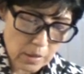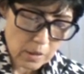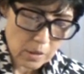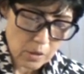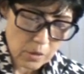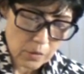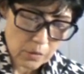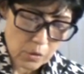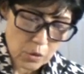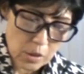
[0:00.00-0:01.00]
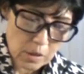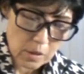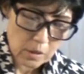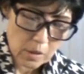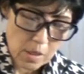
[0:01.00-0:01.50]
an
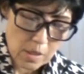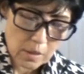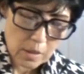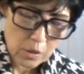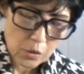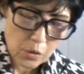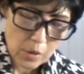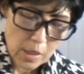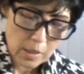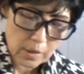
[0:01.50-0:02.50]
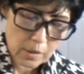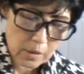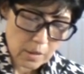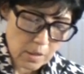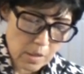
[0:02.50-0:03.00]
Iliostrace's son,
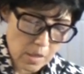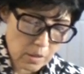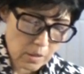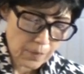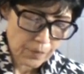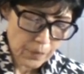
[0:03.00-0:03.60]
Deucalion, yes,